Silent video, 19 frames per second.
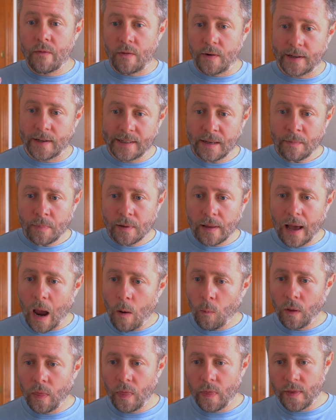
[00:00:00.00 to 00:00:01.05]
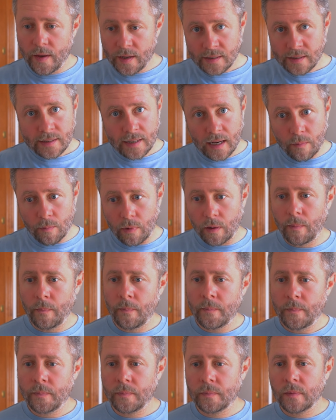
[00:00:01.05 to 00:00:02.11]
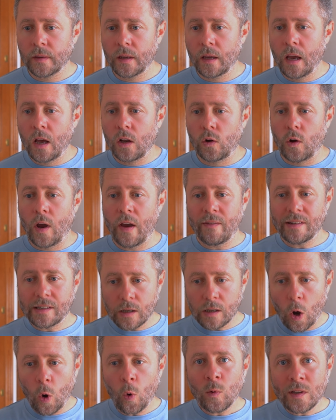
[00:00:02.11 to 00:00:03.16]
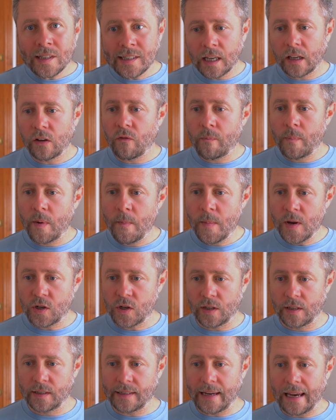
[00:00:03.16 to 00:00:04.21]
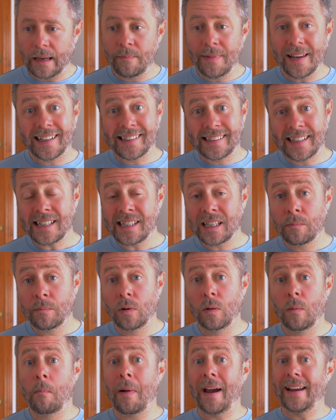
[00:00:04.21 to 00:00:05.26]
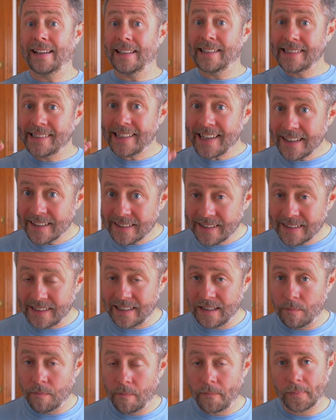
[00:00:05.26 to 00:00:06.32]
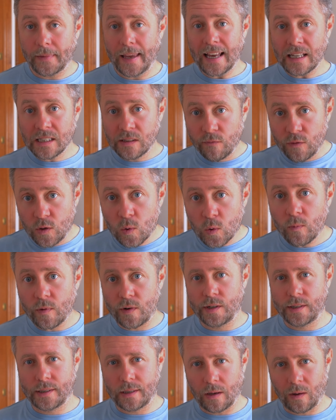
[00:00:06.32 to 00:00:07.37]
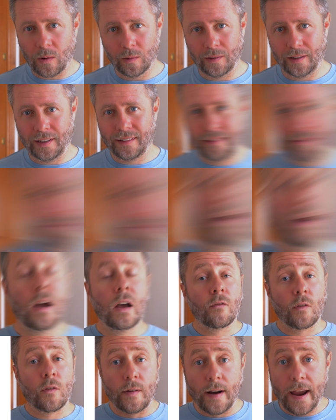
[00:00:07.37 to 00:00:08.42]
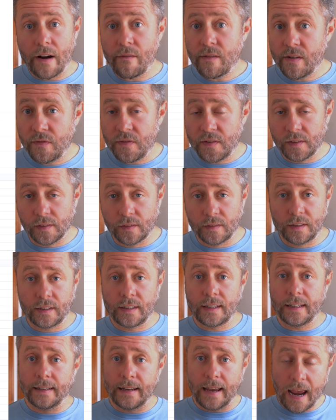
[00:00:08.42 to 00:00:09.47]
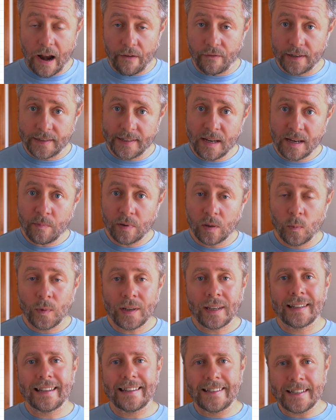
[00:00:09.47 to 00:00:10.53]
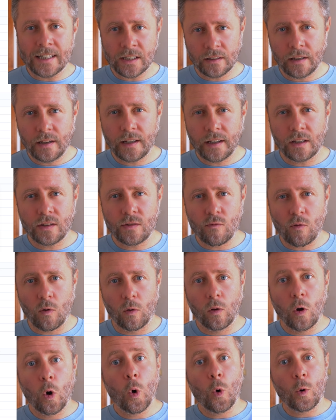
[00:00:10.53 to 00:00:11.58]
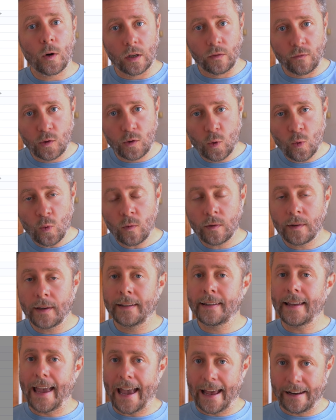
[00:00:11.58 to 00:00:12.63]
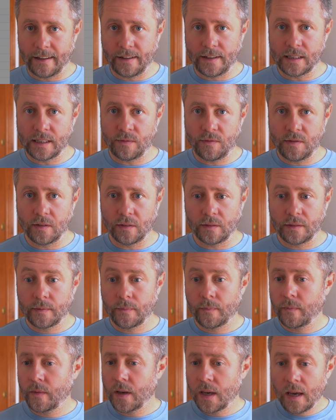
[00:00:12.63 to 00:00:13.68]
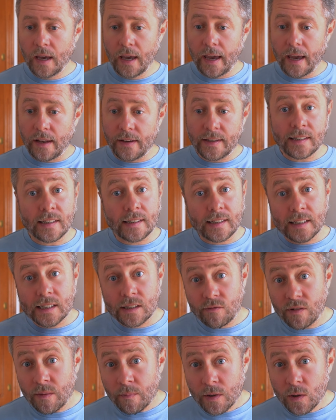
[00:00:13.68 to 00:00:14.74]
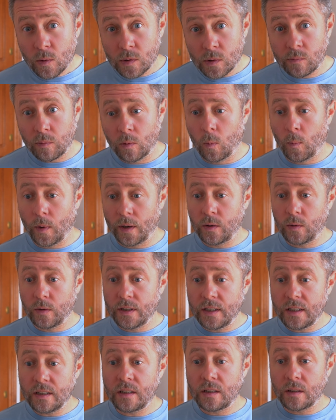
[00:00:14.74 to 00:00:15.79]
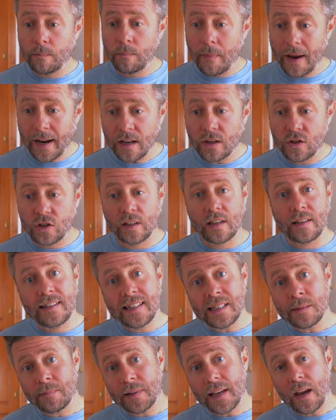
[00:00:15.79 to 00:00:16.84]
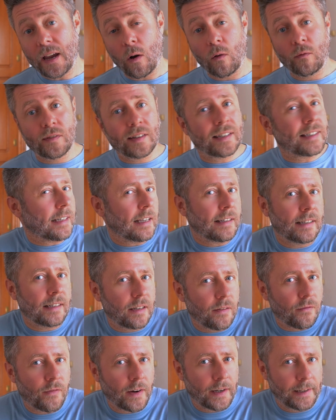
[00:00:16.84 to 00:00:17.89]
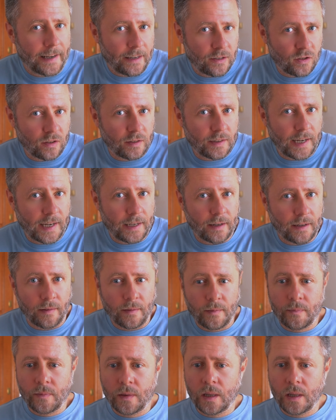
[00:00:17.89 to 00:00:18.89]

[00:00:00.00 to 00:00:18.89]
For example, I want this table to have its own set of permissions and be accessible by the sales team as viewers only. For every field in every table, we can additionally control who can view and edit this field. This is extremely useful when you need to manage the display of sensitive financial data.